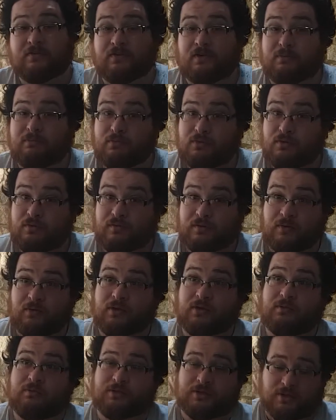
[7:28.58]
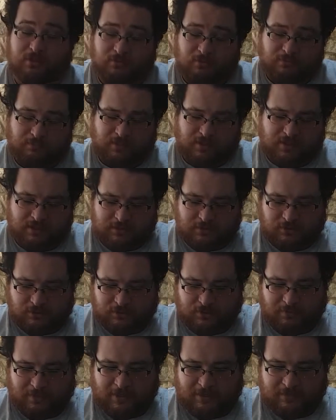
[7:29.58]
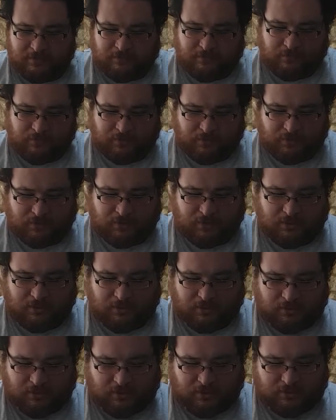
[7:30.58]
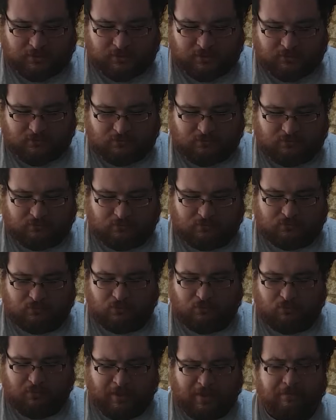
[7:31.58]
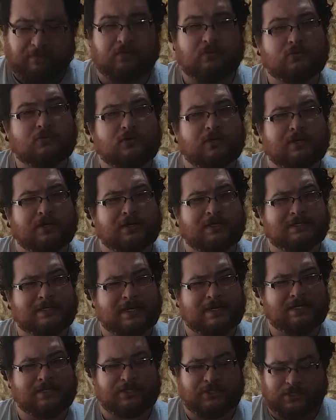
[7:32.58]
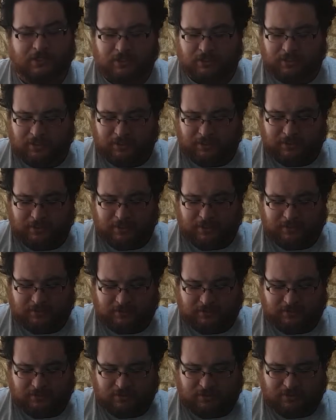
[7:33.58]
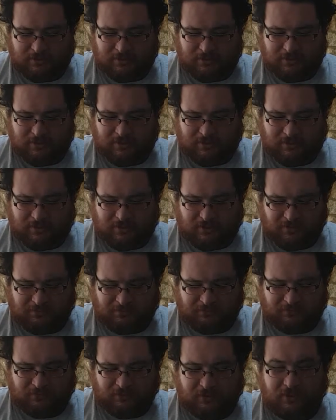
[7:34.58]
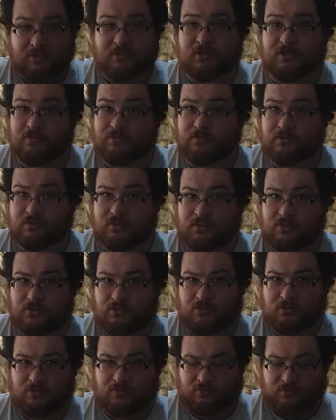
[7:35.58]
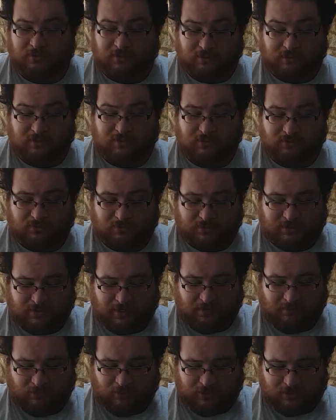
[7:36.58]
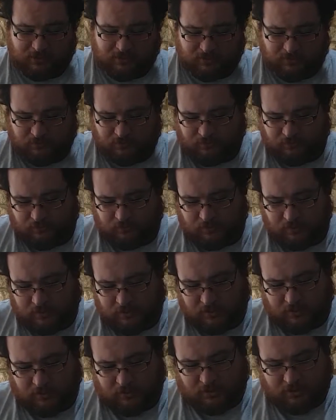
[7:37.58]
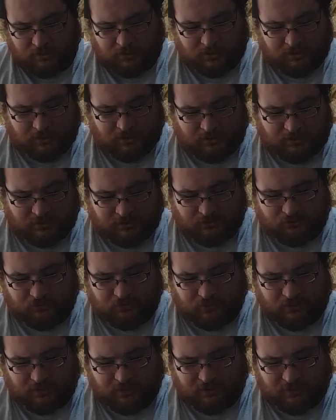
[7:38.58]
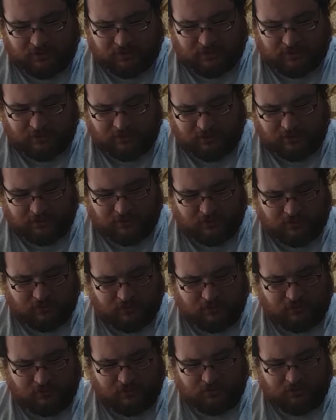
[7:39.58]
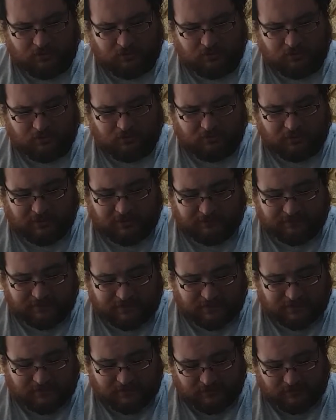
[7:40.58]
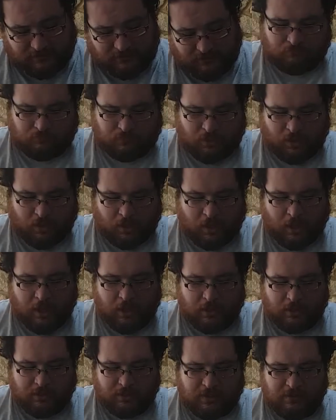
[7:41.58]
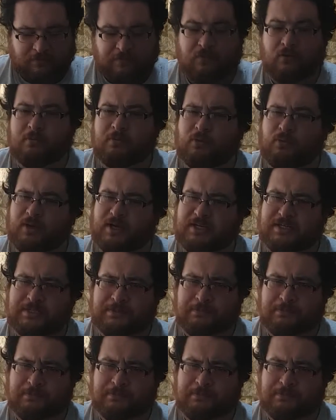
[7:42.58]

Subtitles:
are moving while you're putting them on, but it's not too bad. So, oh, that feels quite nice actually. I like that. I prefer those over the stock ones that came on it. Now let's try the concave sets. They feel a bit weird.